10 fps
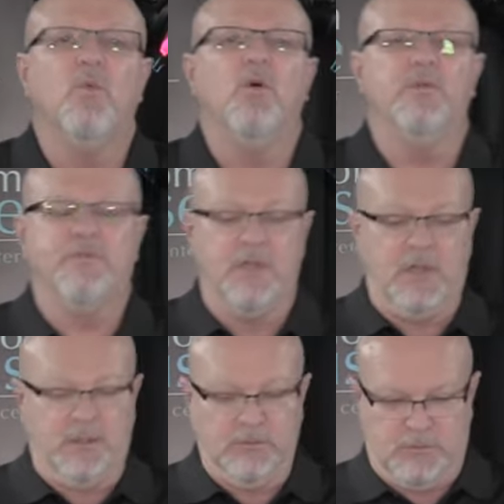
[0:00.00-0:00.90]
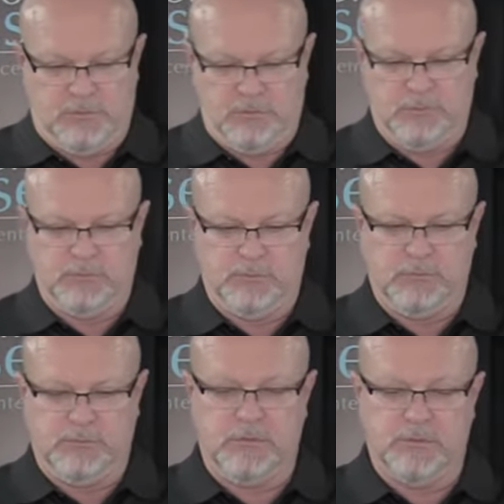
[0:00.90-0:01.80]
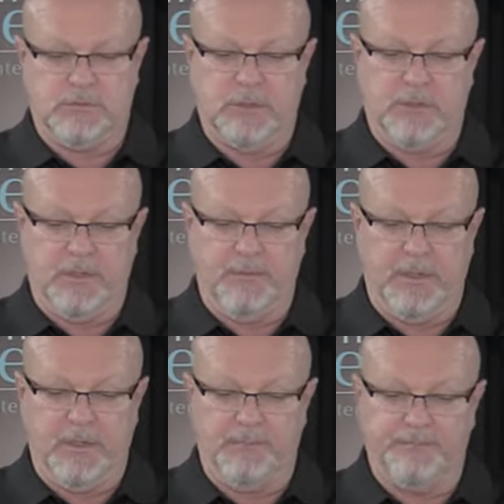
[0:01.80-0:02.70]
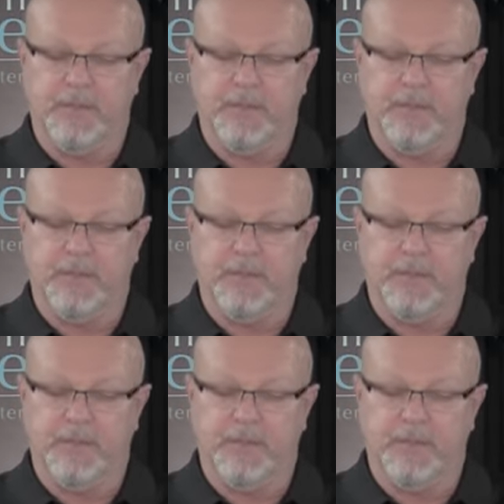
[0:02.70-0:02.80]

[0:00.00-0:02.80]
wolf dens. So it's going to get bad.